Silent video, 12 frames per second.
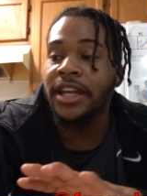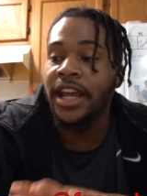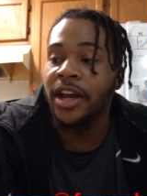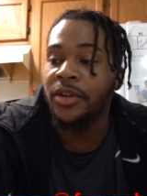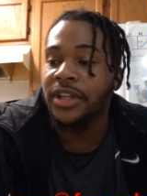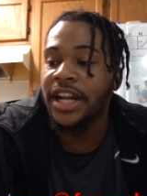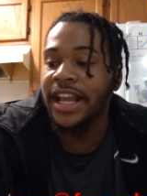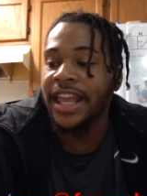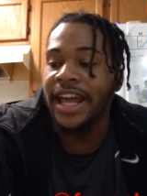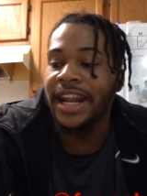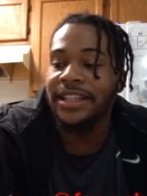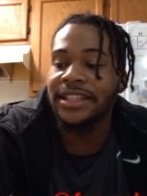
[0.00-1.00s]
now that I
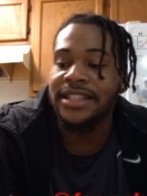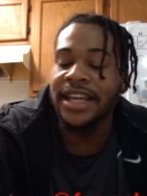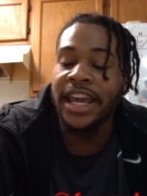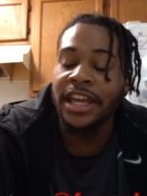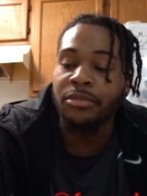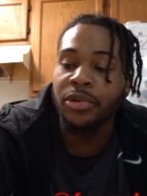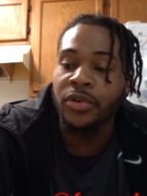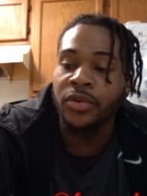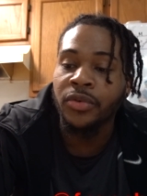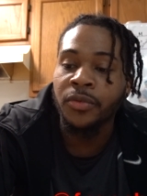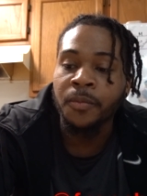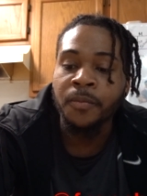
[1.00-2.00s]
got at the
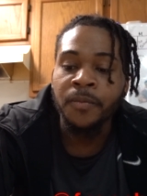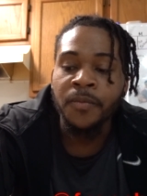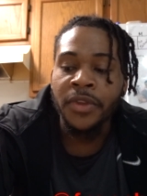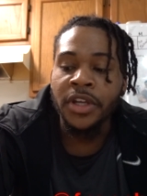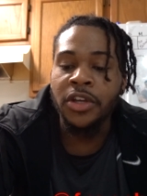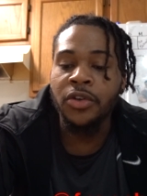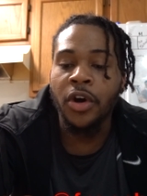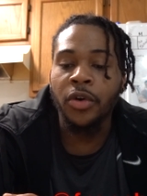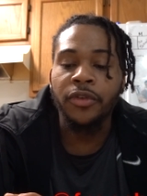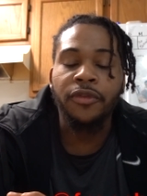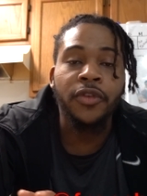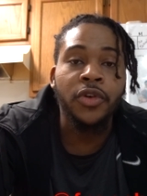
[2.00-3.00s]
table, you know,
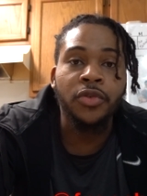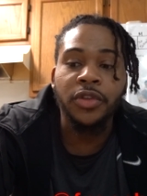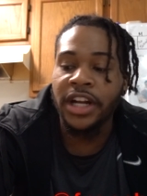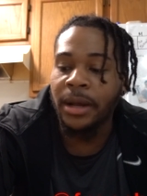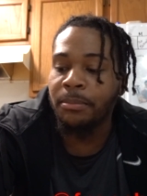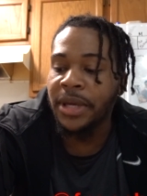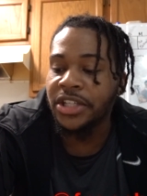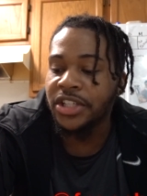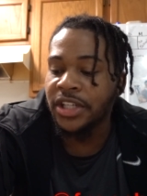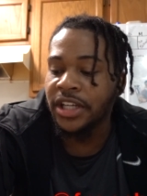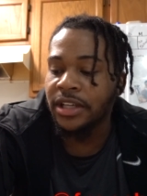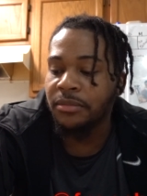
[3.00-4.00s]
the food that I'm
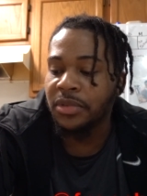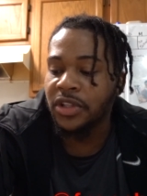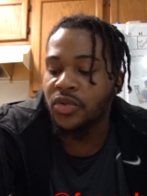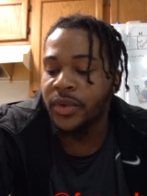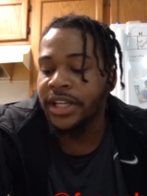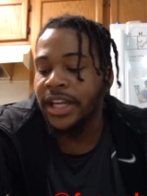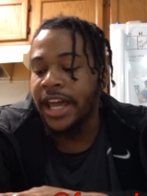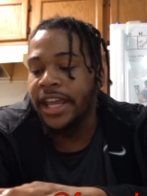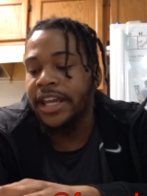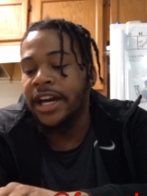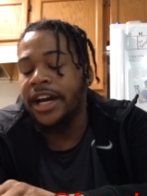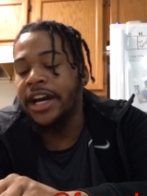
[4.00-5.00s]
mentioning, between
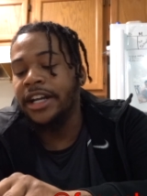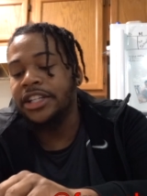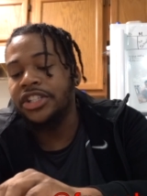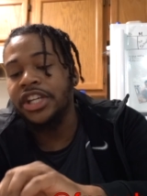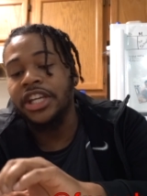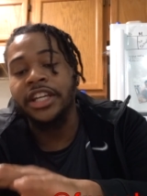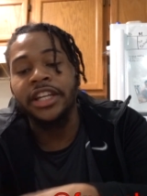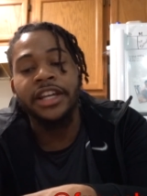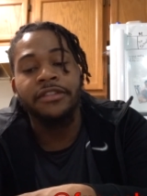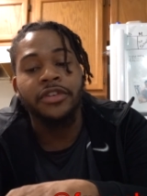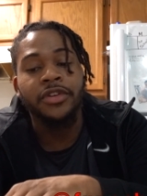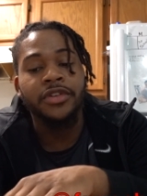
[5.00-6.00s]
like the chicken
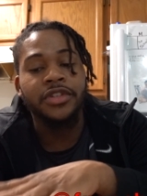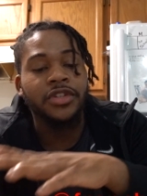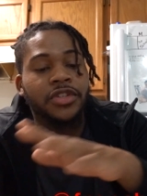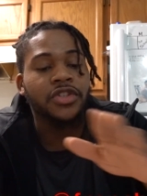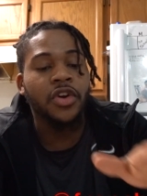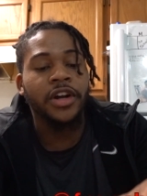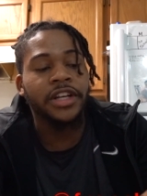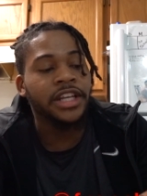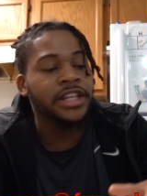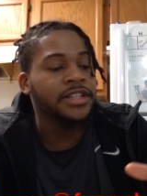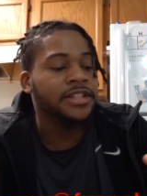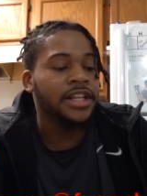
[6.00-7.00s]
livers and the
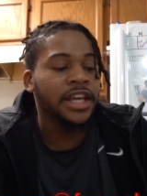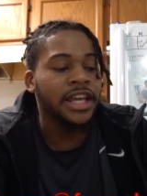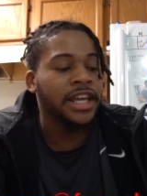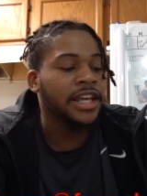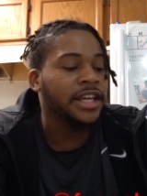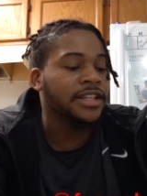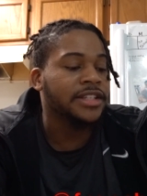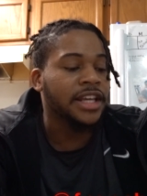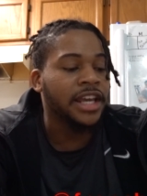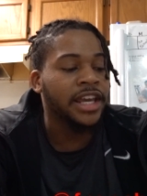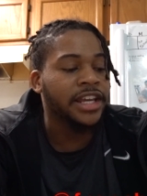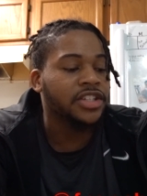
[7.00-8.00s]
sardines, the eggs,
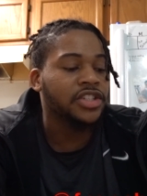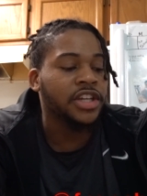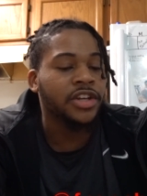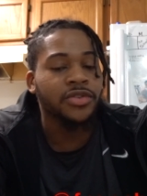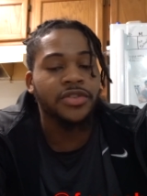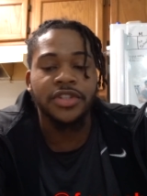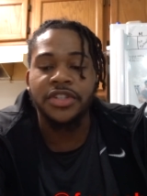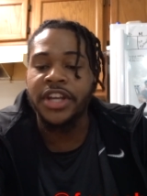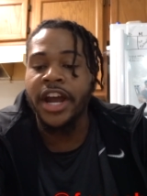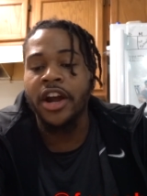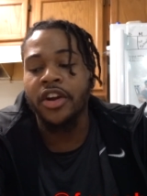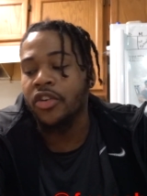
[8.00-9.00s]
the eggshells, the
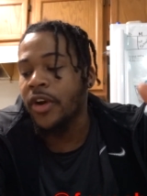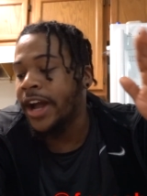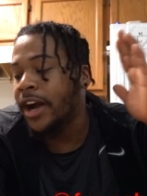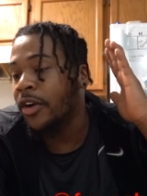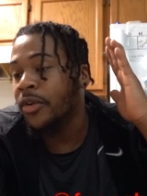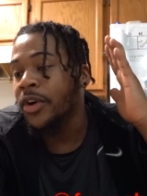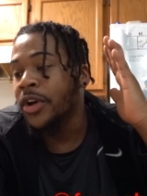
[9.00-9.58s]
sauerkraut,